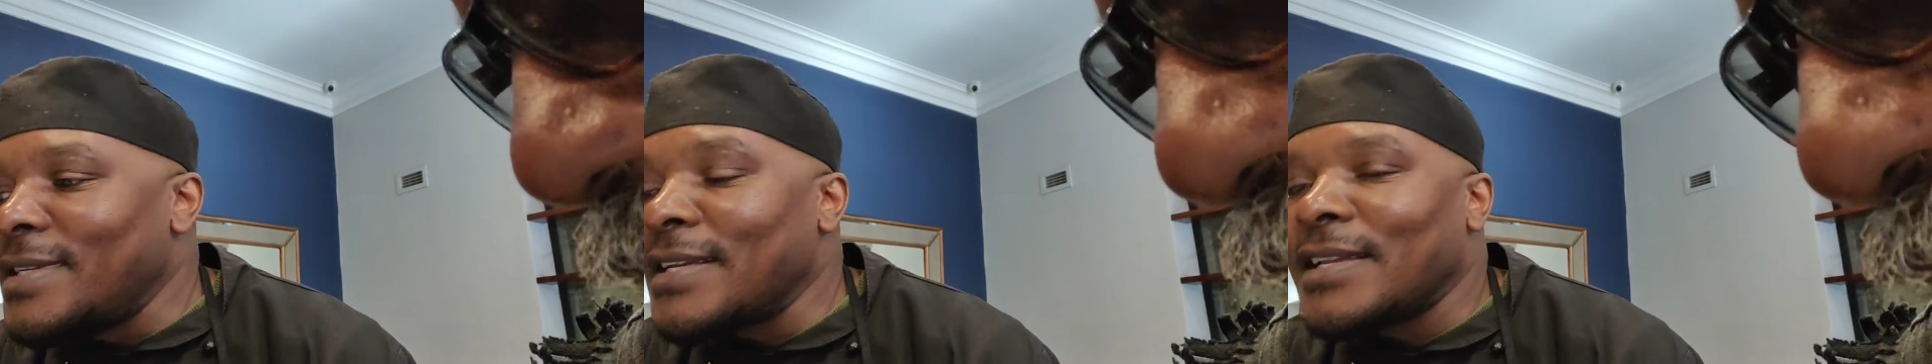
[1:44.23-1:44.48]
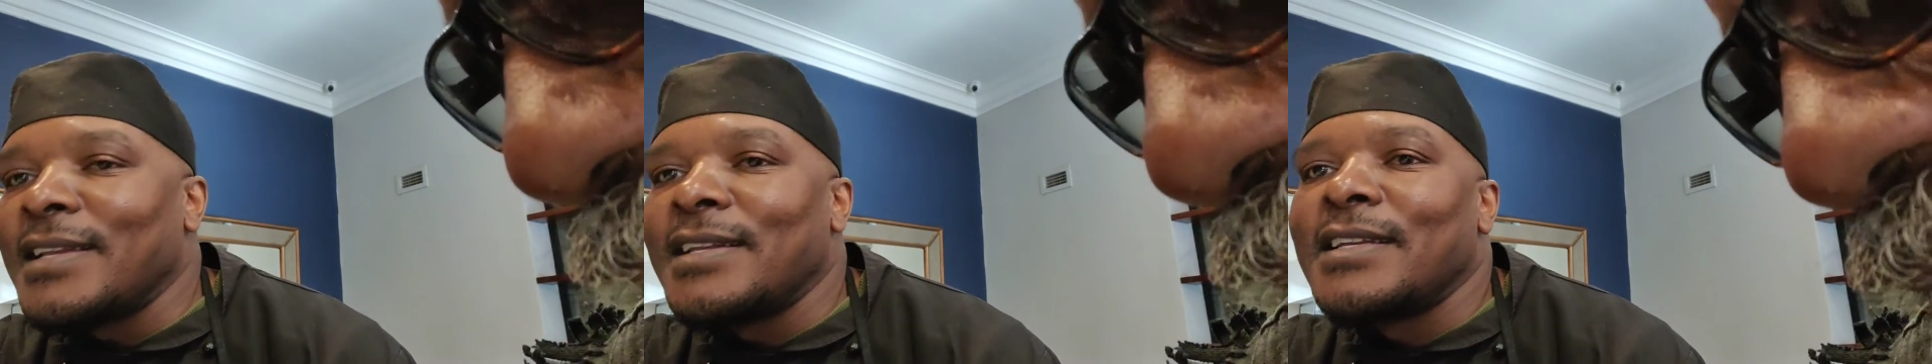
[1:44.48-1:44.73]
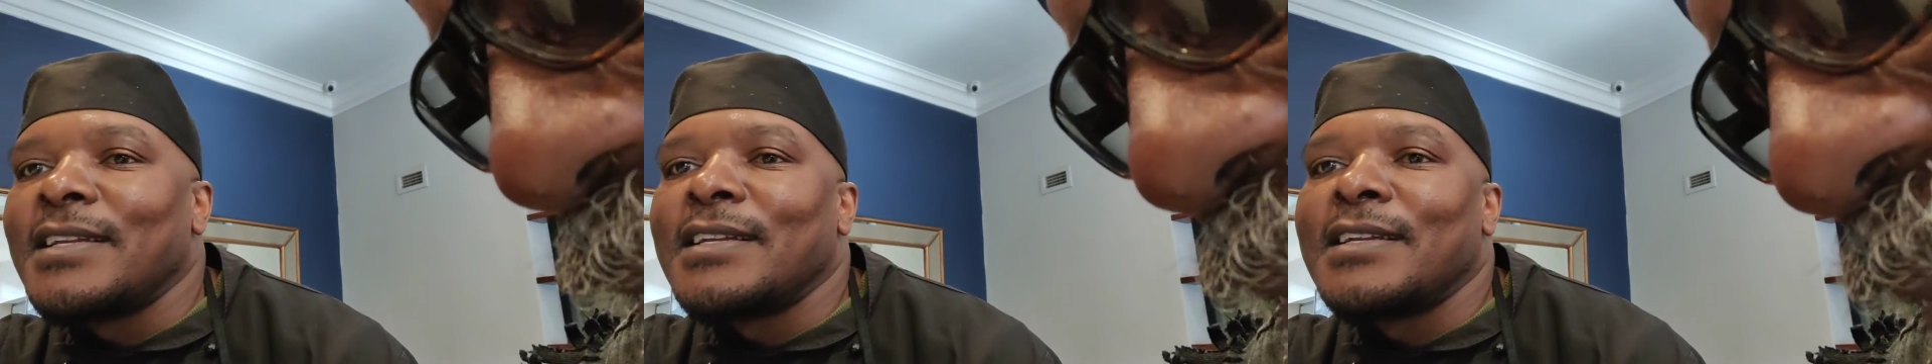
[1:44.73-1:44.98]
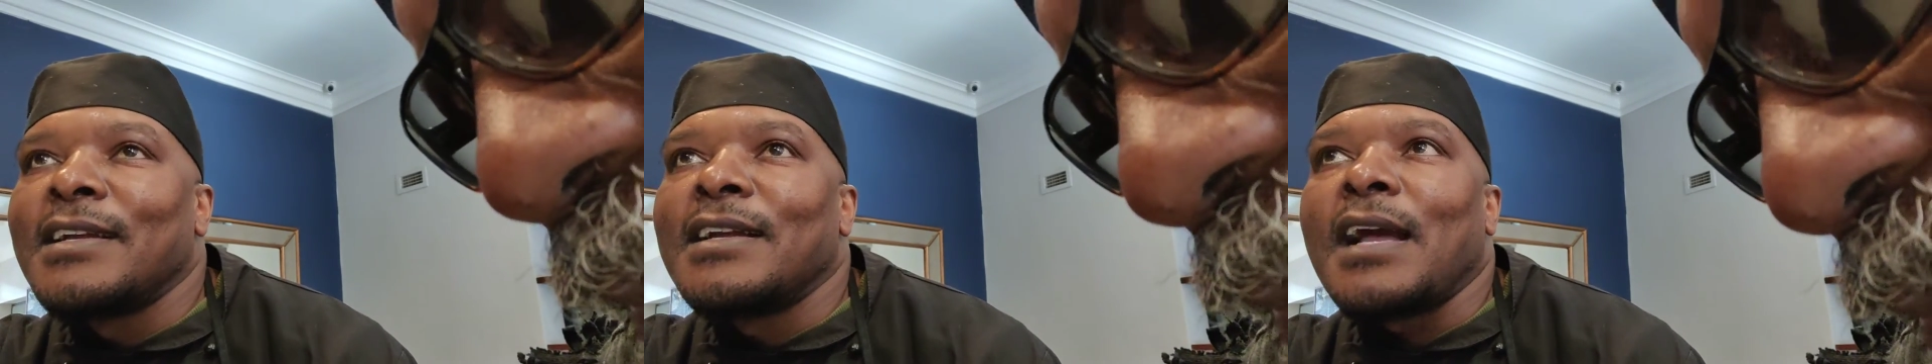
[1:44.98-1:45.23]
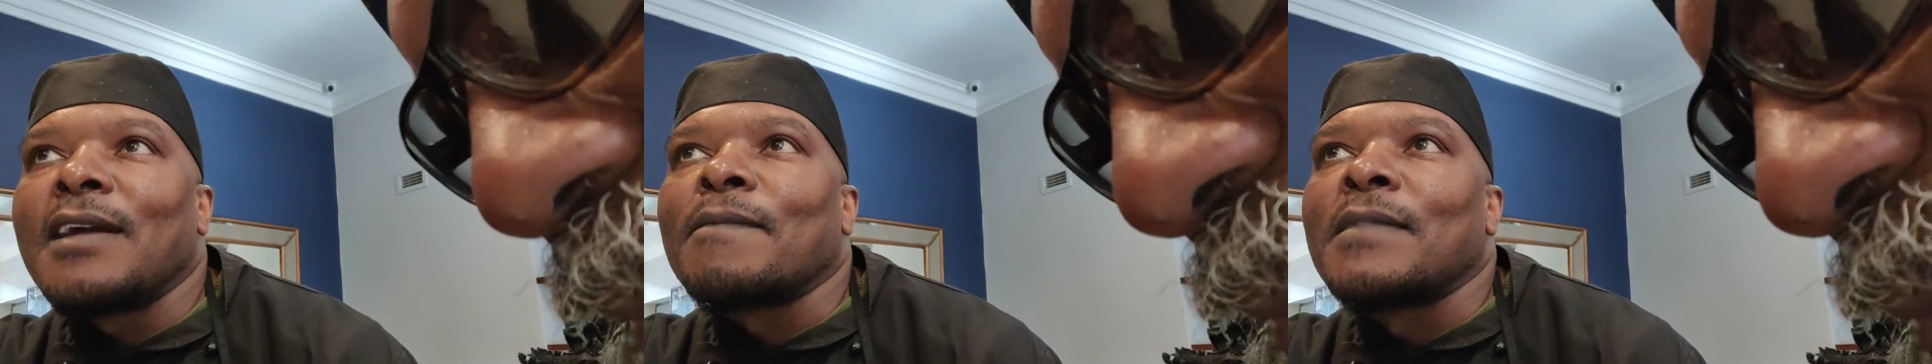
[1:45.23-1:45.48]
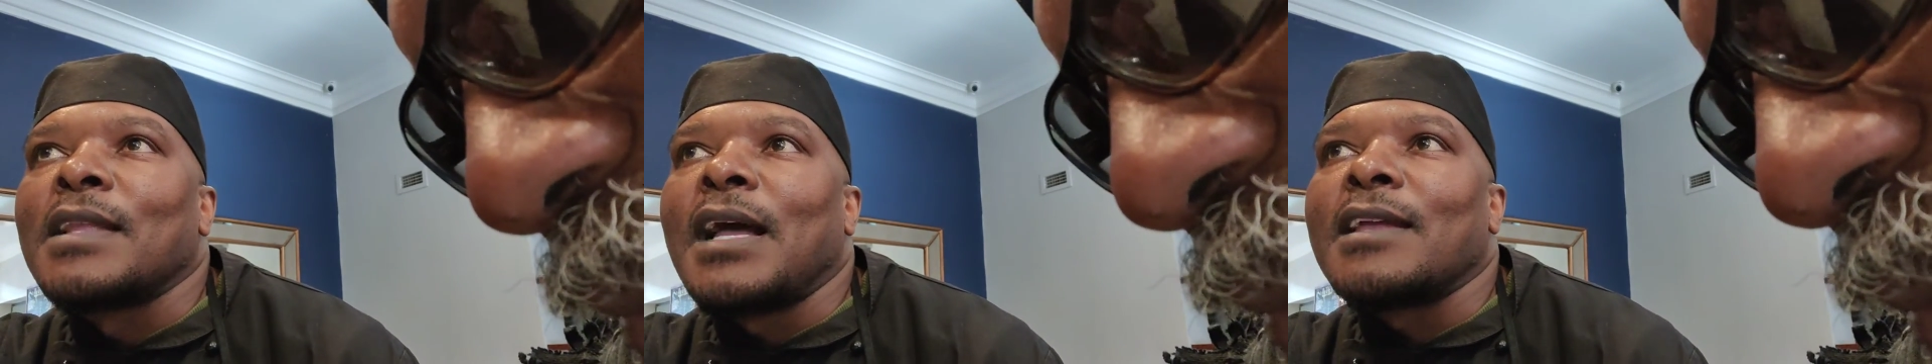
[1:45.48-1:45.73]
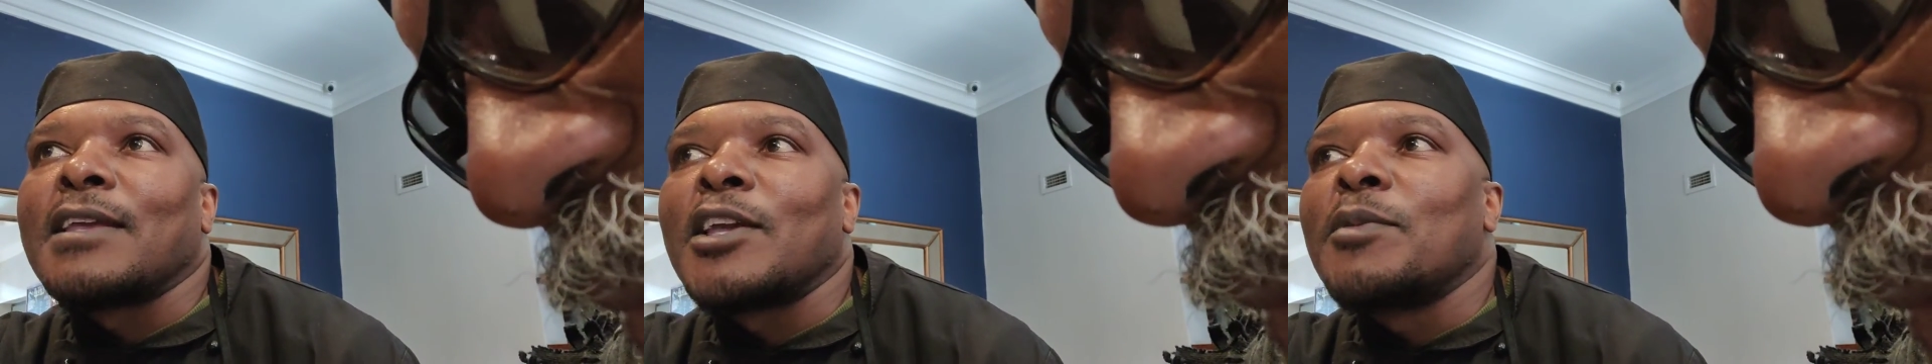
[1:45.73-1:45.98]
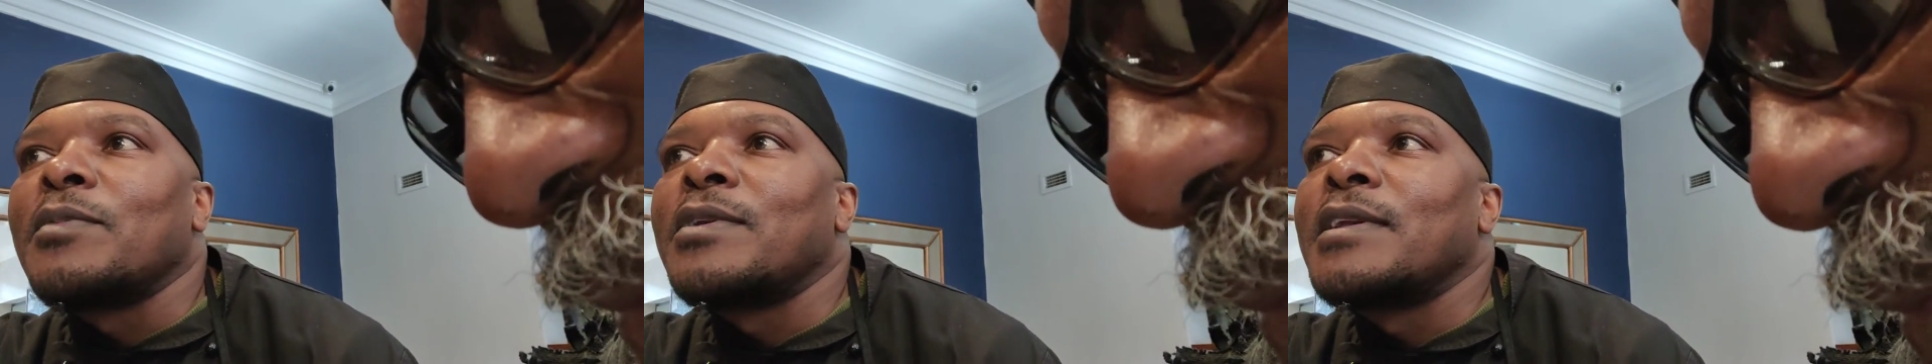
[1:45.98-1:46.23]
Like, uh, I
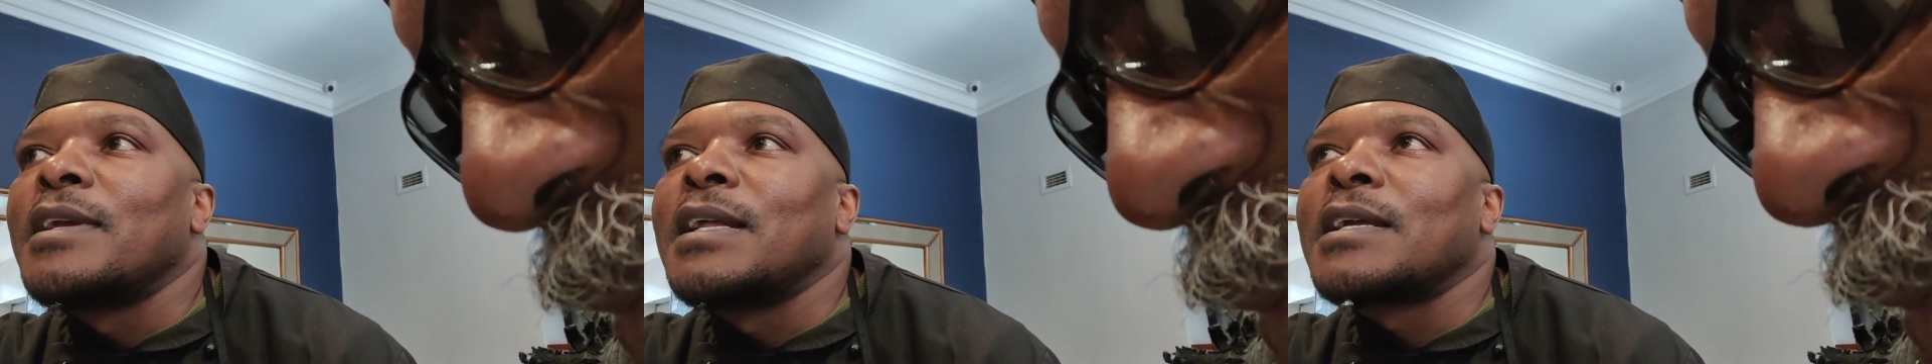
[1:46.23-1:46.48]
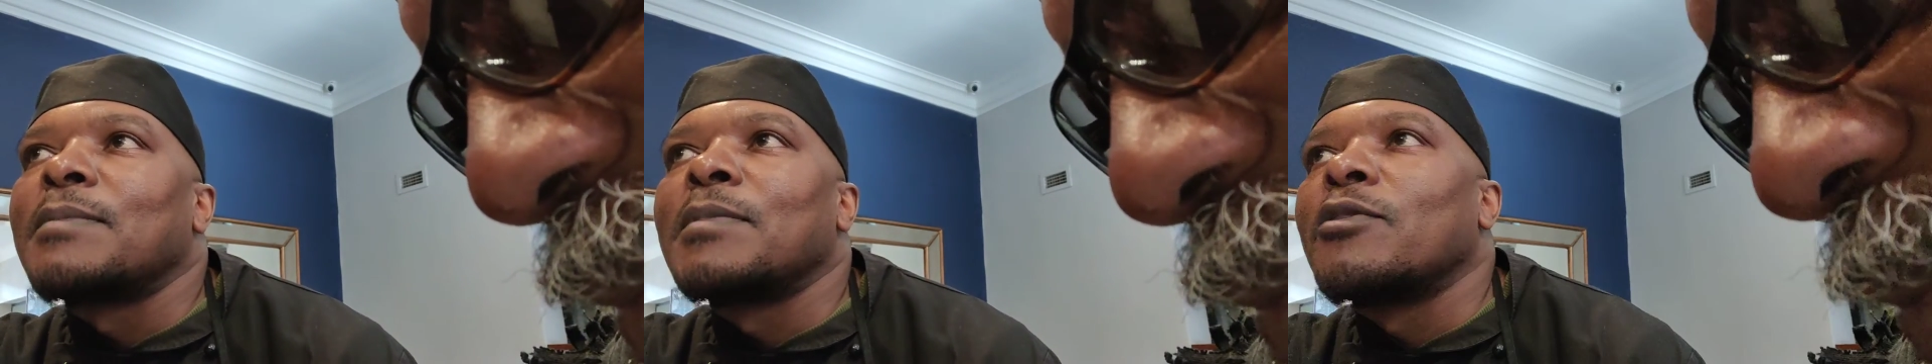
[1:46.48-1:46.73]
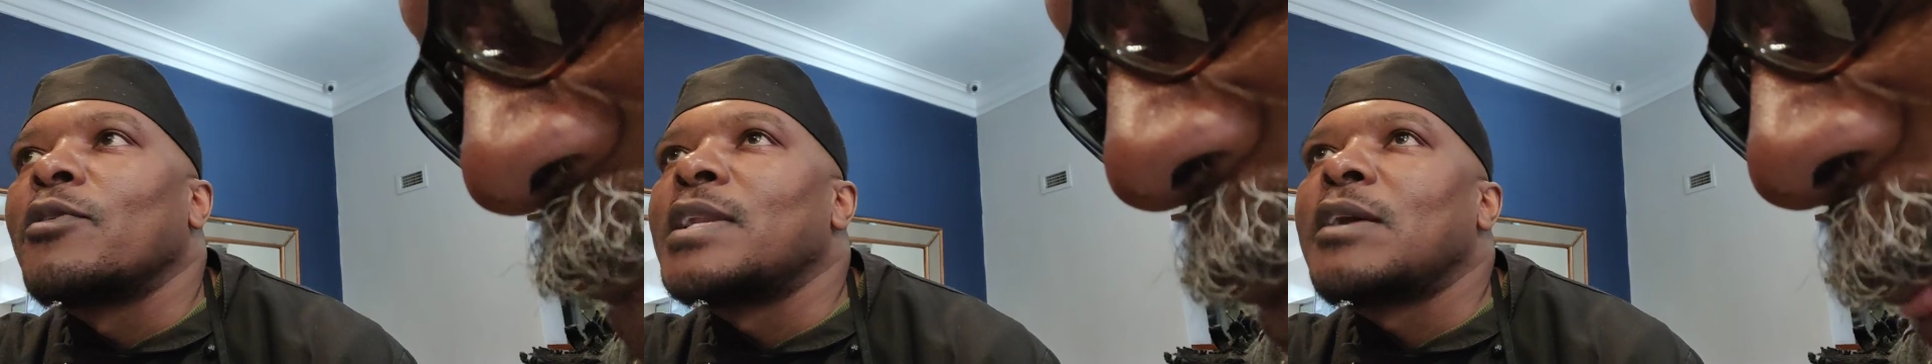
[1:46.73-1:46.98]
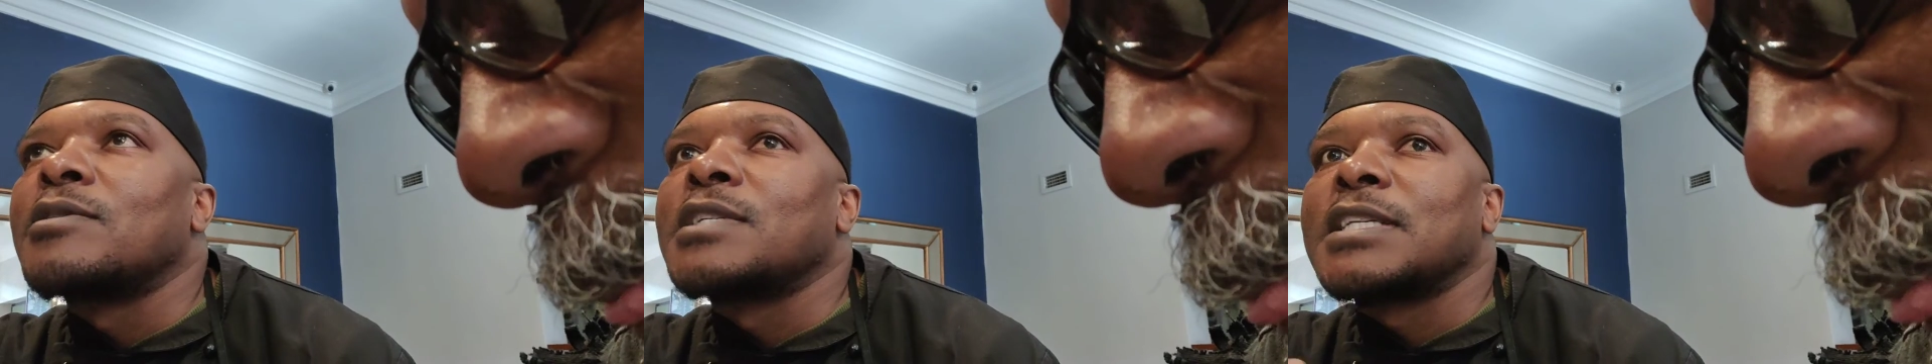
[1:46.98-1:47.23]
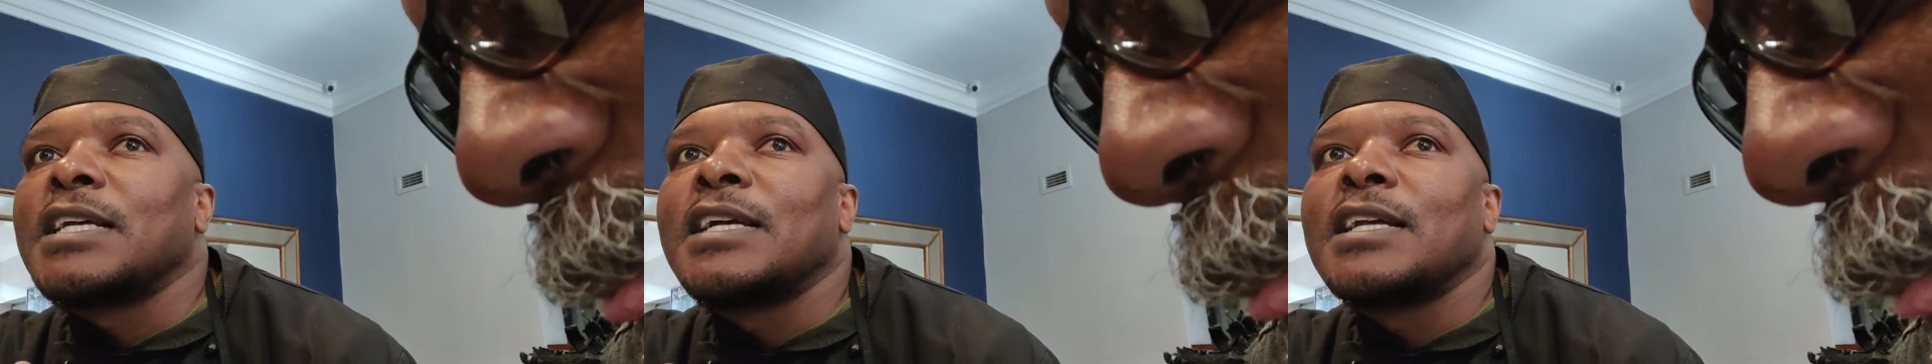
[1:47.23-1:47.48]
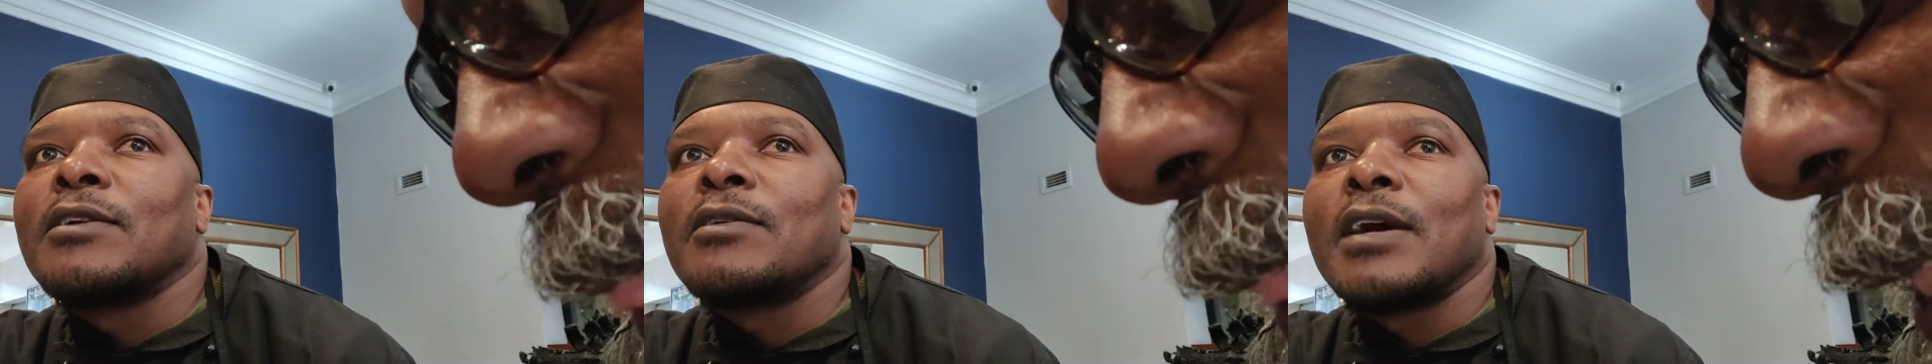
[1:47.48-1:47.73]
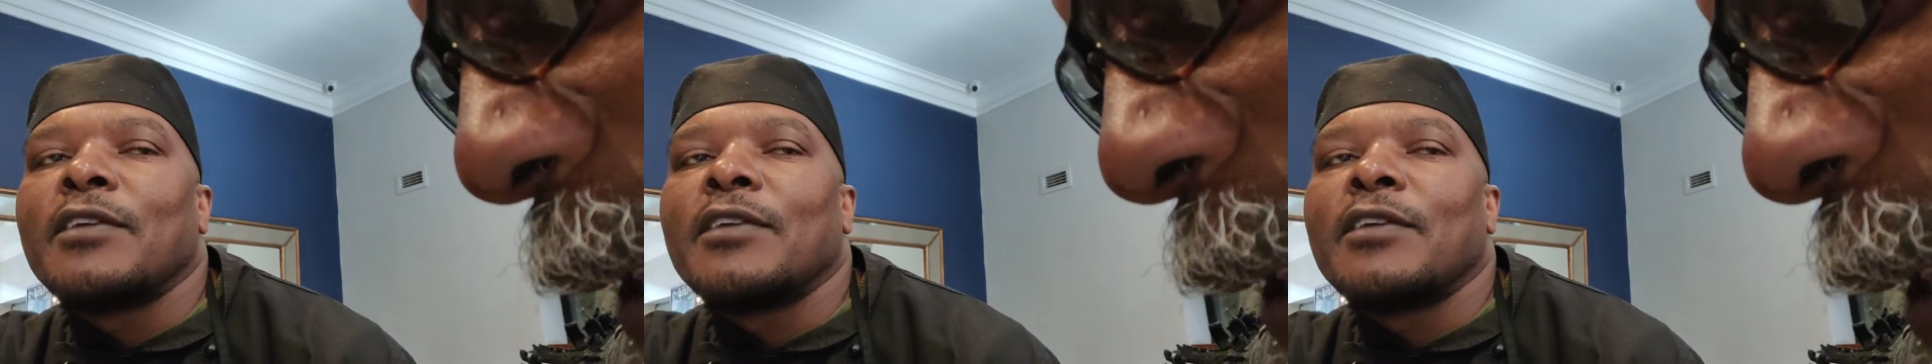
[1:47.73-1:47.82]
came here like when I was young